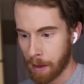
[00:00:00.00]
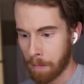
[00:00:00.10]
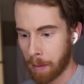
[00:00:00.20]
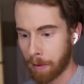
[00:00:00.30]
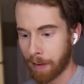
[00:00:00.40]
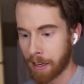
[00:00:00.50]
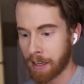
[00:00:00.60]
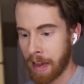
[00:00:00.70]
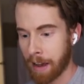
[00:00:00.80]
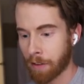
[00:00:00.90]
Maybe if I
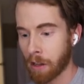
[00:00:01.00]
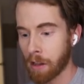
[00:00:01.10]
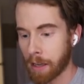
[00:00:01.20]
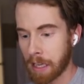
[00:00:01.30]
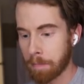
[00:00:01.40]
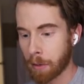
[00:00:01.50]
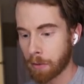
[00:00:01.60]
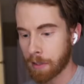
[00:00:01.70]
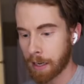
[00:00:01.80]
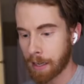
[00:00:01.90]
didn't have clunky
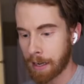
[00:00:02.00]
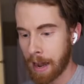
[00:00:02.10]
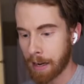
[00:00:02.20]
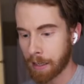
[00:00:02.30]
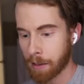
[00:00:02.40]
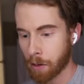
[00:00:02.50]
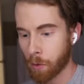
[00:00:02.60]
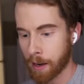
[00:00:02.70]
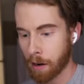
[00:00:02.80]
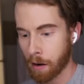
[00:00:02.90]
boots, I'd get out of here
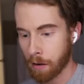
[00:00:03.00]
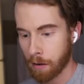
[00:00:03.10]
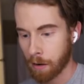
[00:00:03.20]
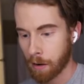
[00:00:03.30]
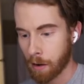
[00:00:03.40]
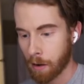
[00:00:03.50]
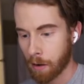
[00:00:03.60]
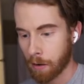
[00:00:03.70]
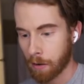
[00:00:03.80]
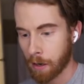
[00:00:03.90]
quicker.
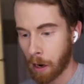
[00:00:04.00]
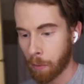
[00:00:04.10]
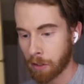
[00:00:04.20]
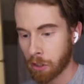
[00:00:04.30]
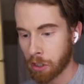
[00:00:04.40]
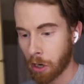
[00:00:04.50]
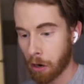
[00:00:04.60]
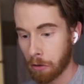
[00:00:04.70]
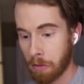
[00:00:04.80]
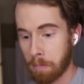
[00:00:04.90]
And I wouldn't
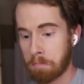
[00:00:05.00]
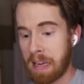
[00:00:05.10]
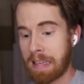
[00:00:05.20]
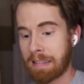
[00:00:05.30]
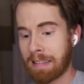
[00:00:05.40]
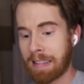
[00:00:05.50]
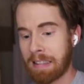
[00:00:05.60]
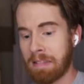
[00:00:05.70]
startle the beasts.